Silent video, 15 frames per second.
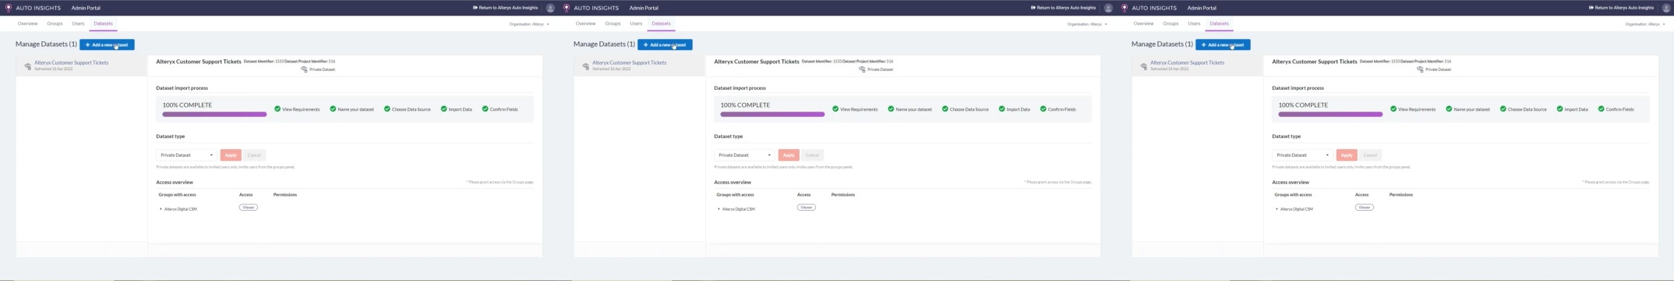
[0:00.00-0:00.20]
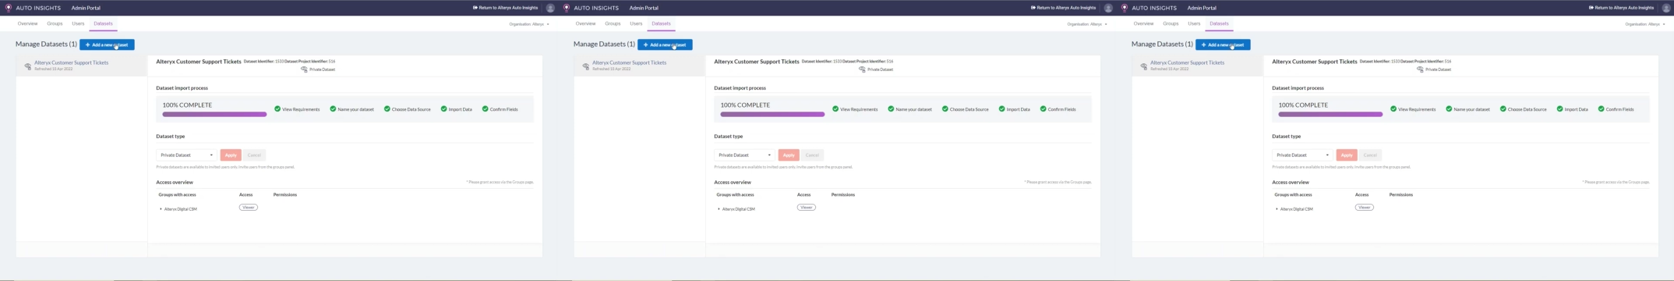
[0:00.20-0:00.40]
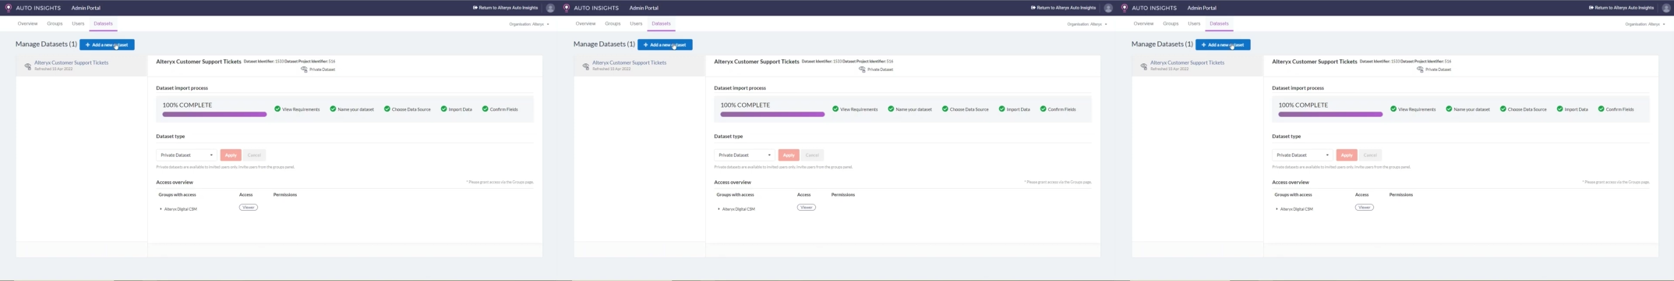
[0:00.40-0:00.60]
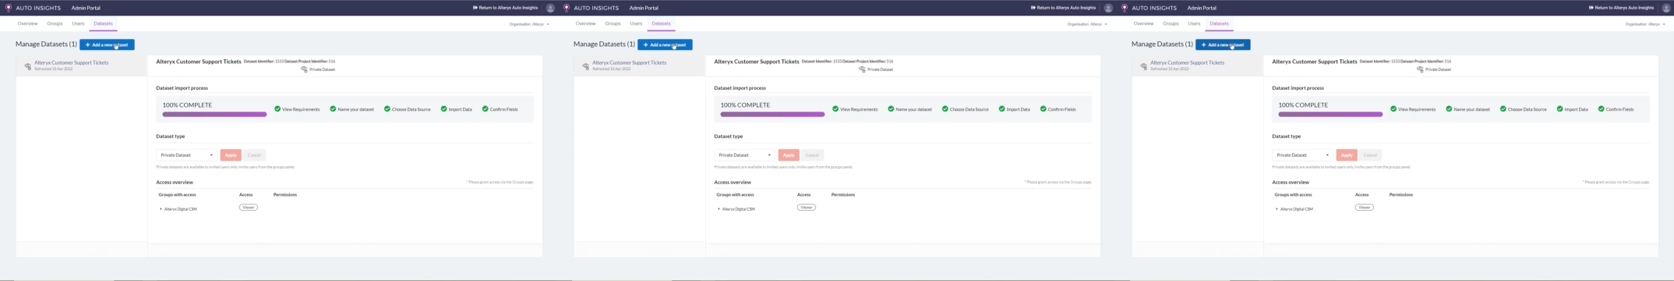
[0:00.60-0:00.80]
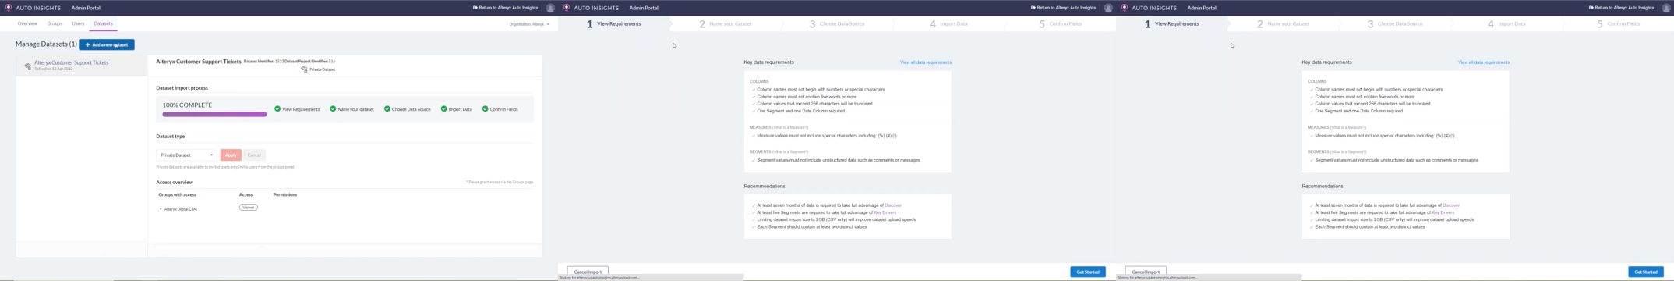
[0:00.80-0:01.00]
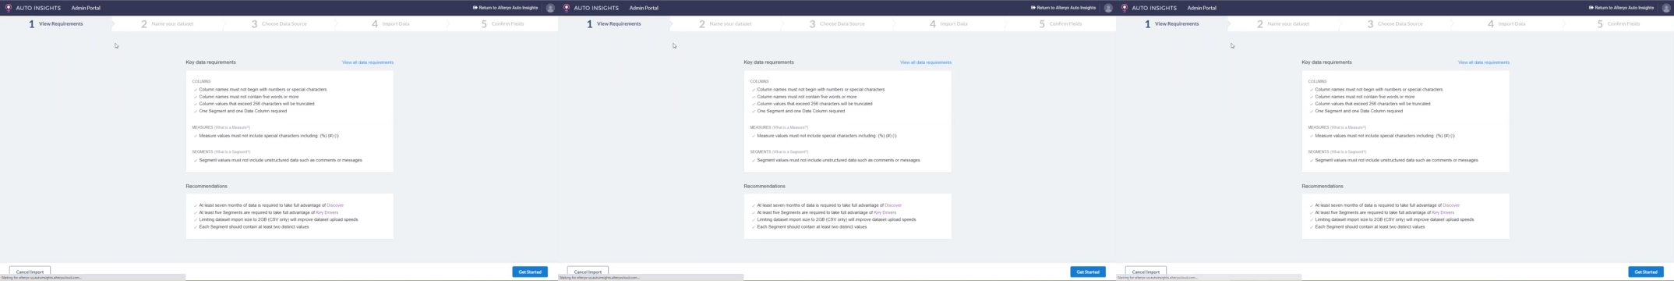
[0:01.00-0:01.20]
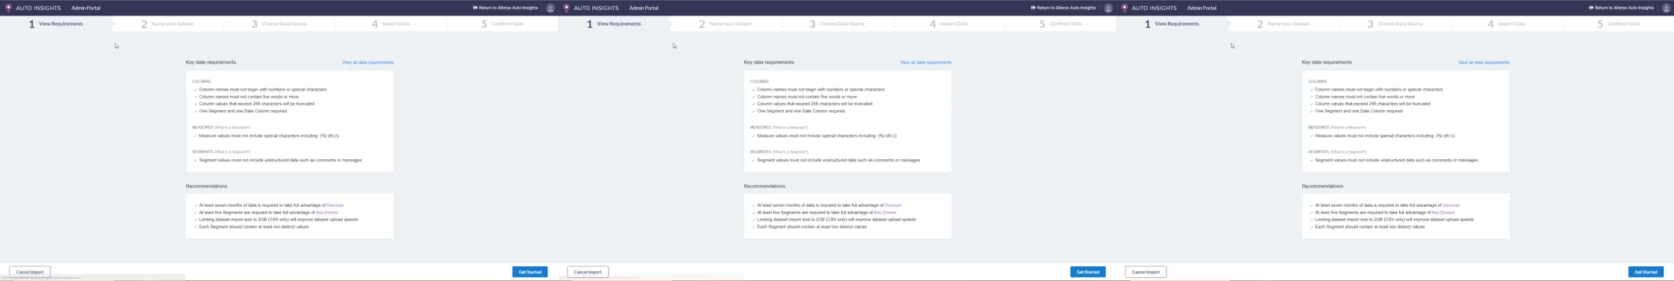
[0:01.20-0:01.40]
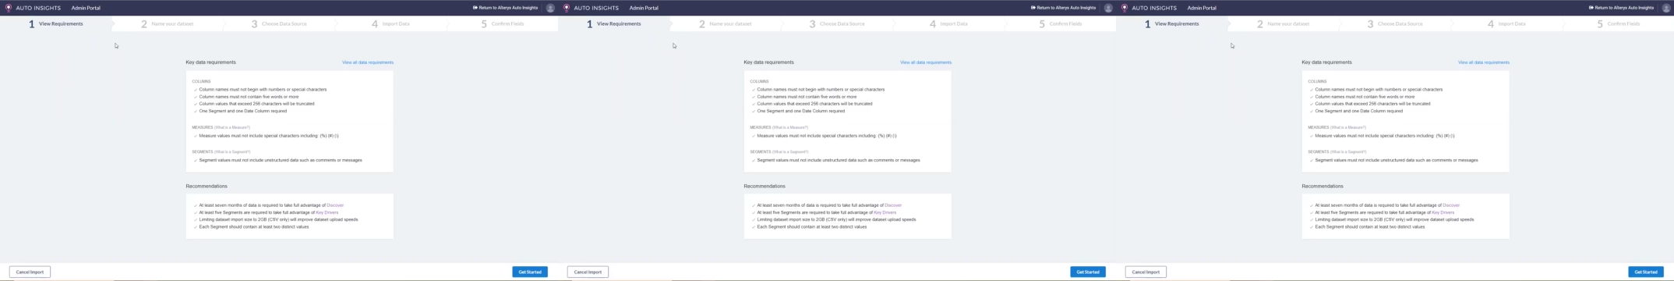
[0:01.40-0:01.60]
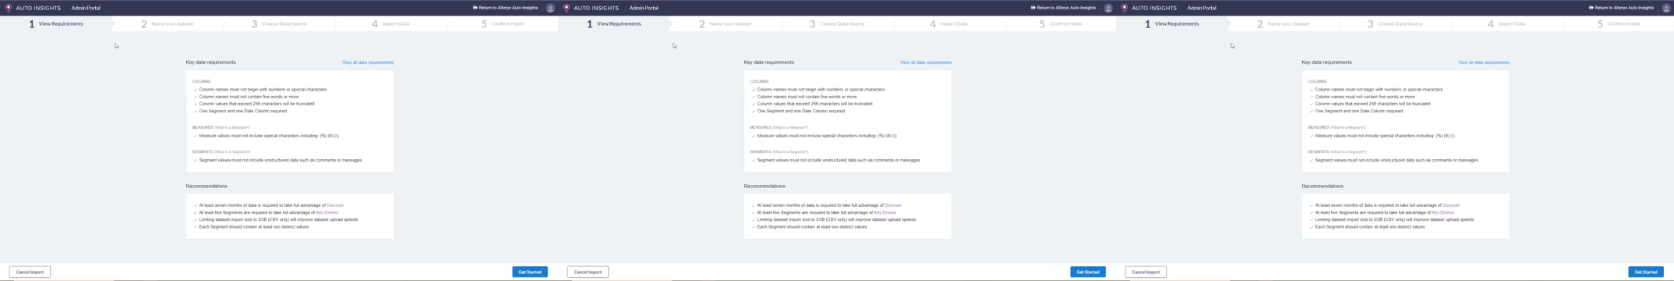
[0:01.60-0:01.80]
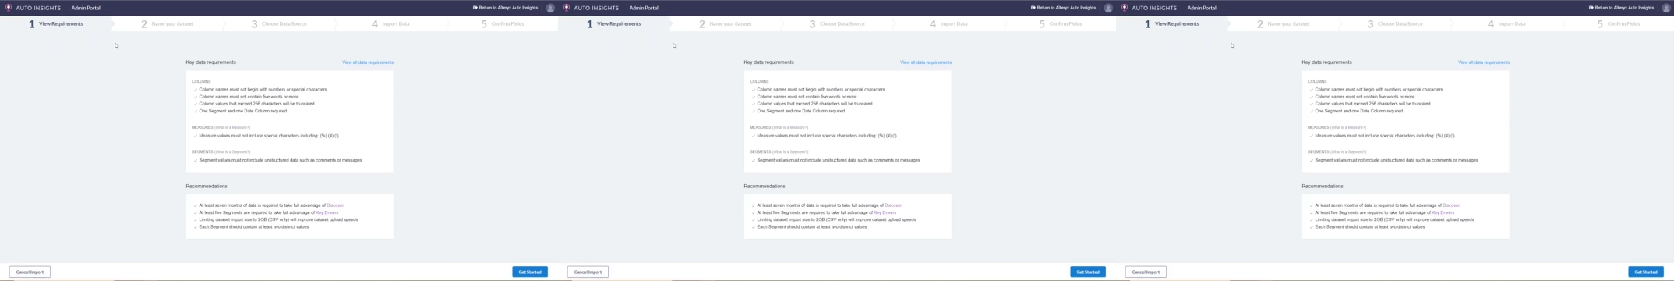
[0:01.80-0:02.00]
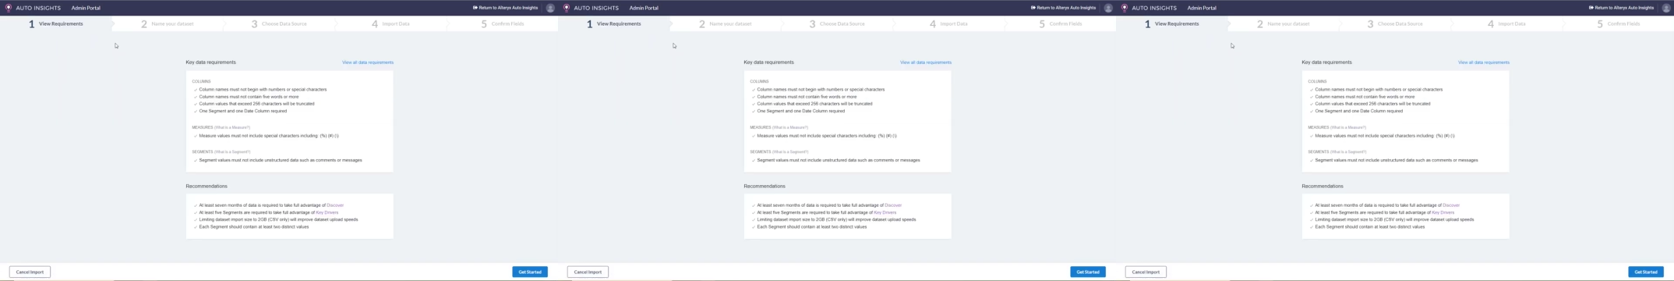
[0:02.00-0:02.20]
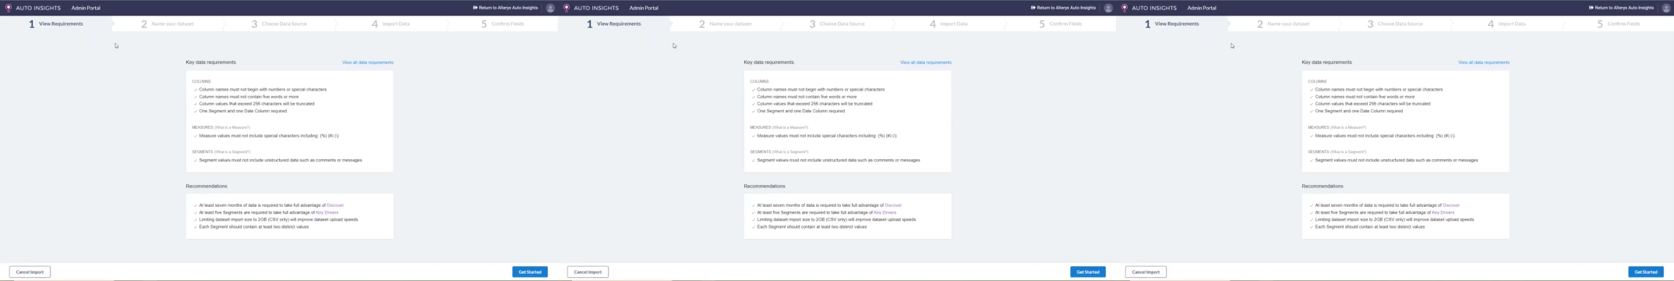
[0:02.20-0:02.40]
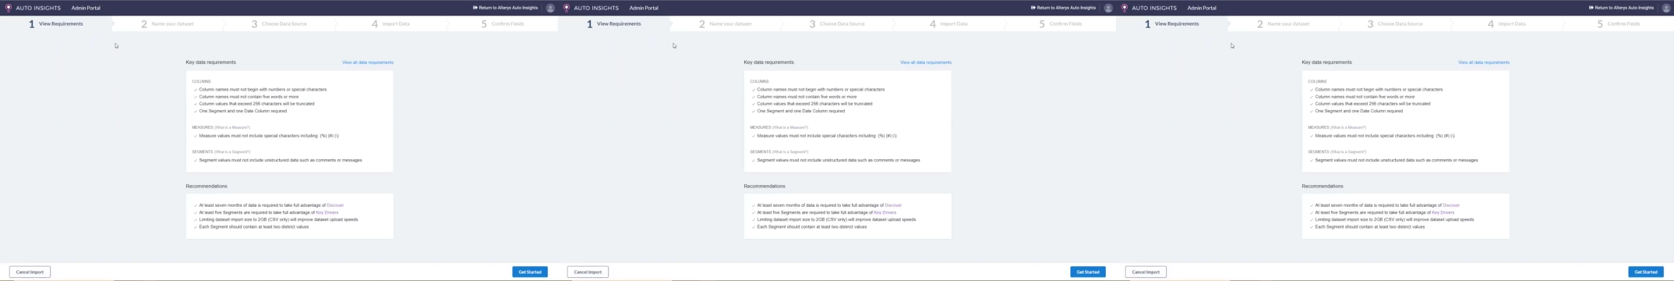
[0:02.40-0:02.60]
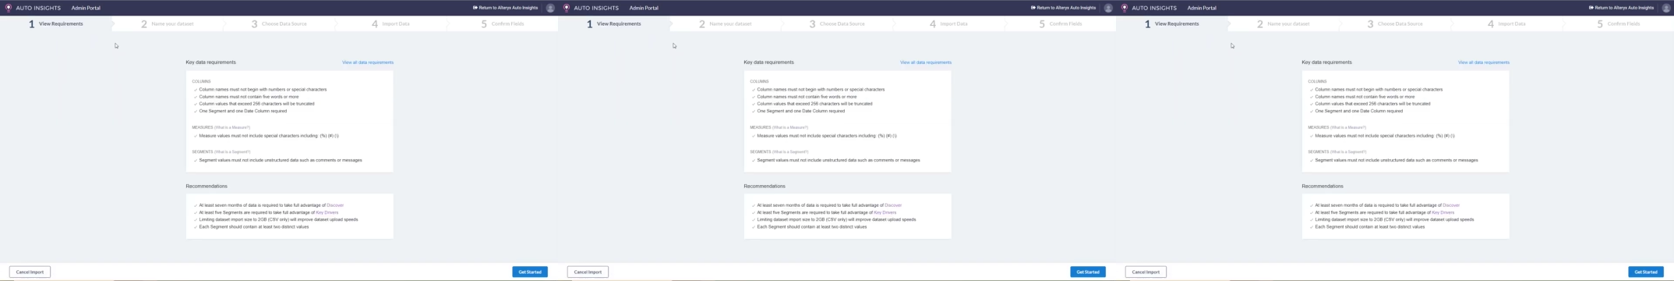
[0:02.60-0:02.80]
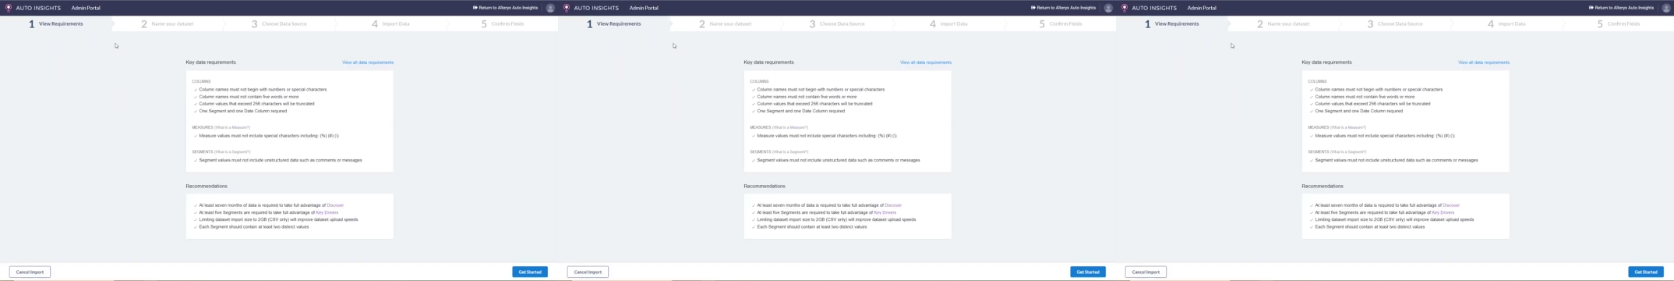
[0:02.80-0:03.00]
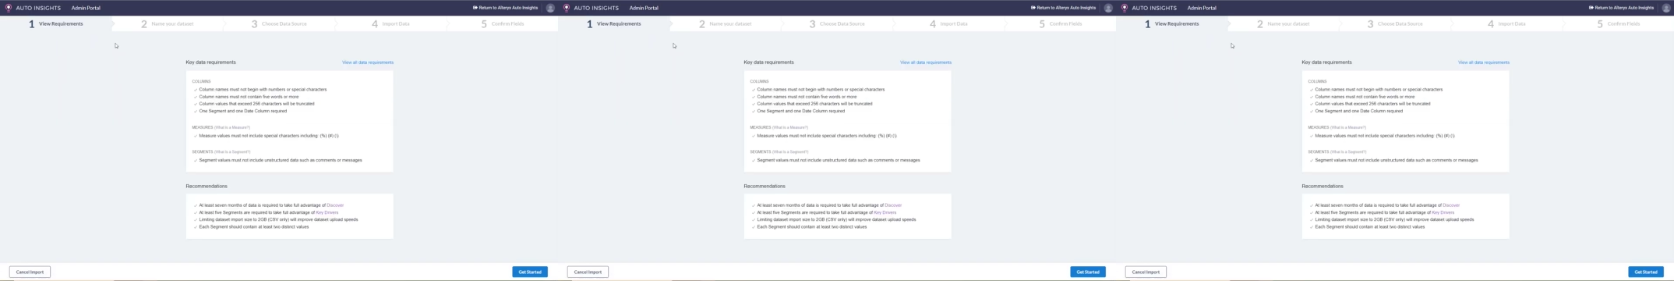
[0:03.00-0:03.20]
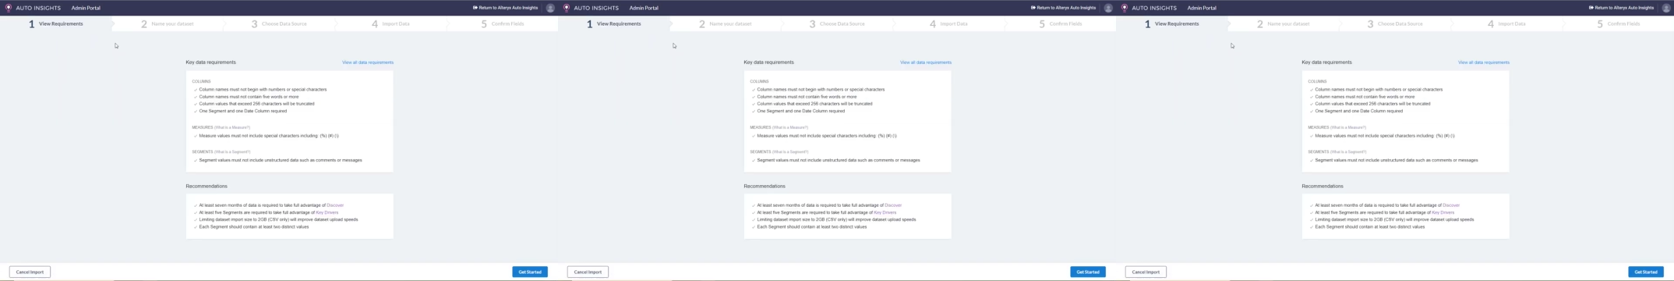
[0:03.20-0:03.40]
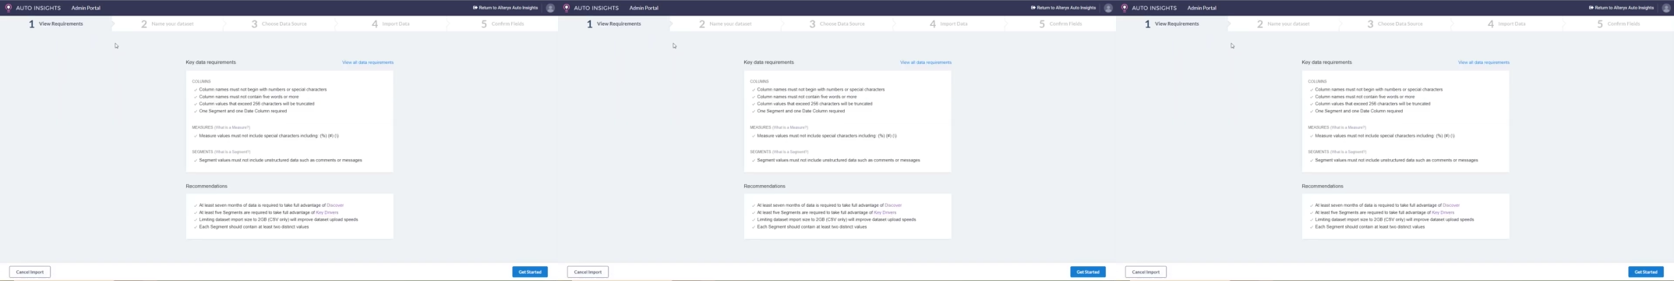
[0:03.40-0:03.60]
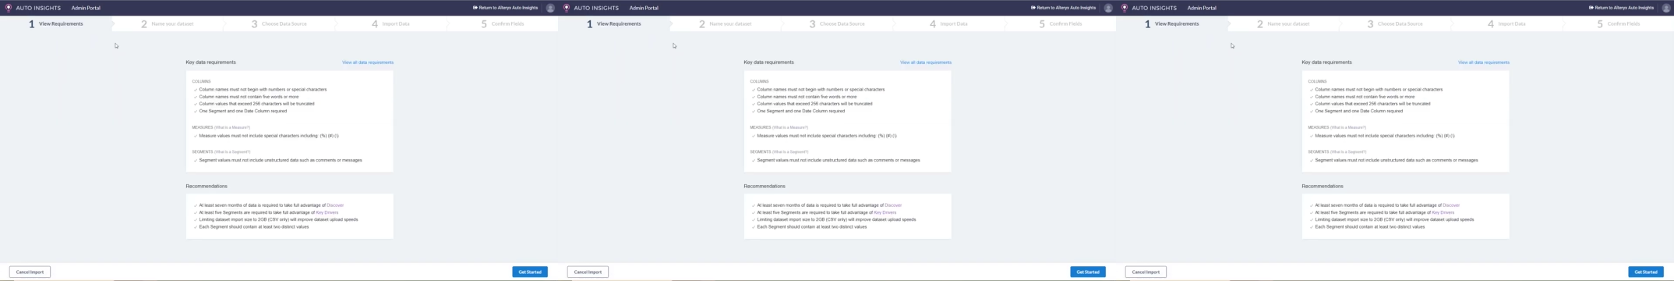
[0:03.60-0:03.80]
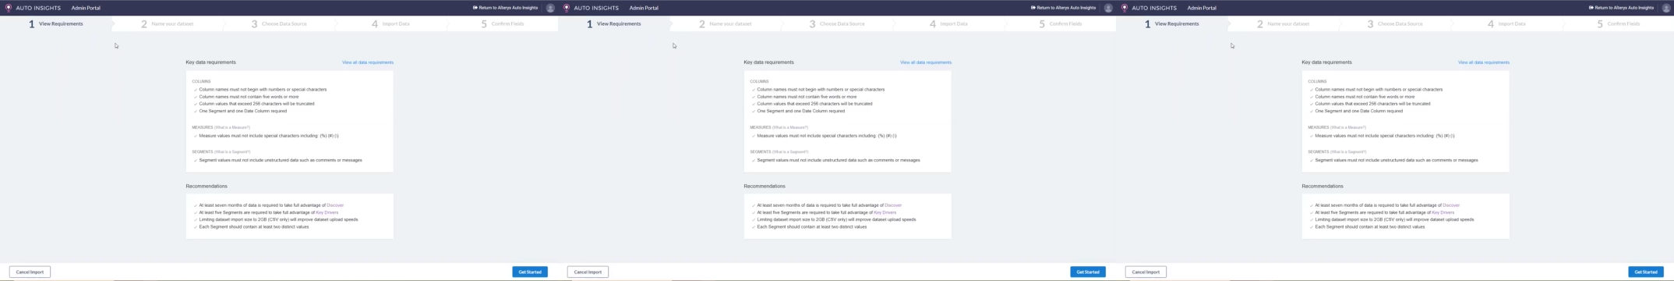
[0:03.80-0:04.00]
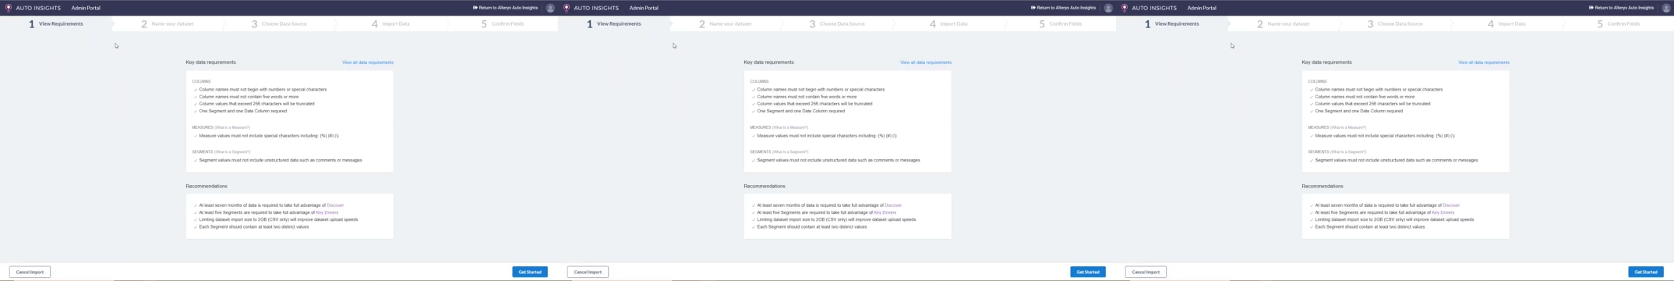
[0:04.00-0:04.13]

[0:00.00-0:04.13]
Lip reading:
(no speaker visible)